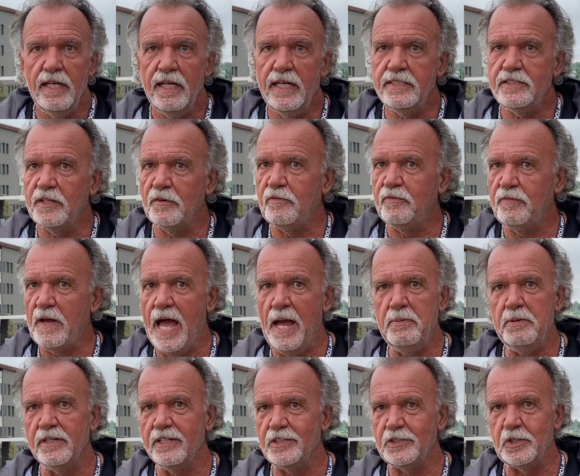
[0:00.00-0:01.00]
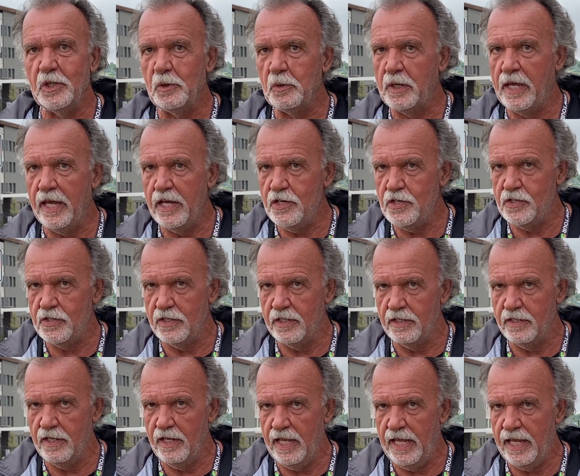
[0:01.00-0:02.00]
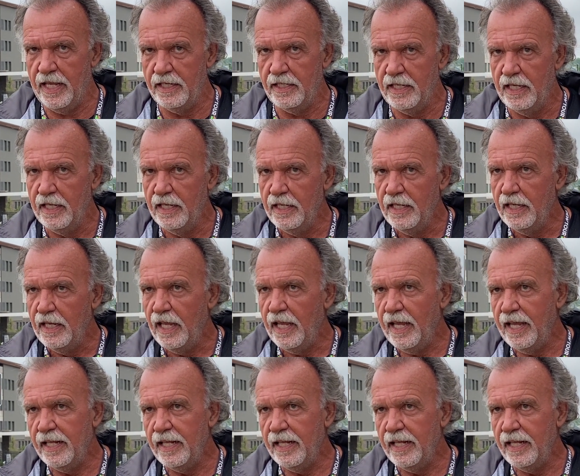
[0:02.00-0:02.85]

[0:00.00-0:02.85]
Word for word: It's a fabulous location, and